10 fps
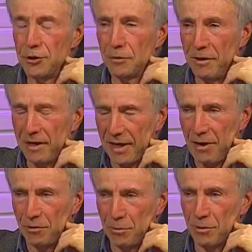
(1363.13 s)
should be
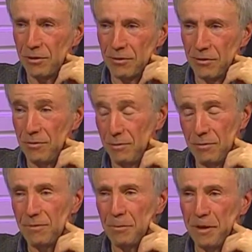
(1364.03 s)
accountable to
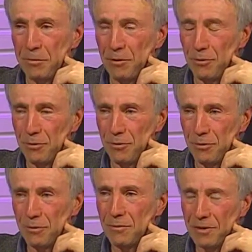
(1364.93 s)
yes, the people I really,
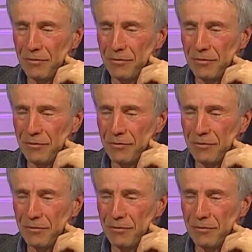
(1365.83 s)
who,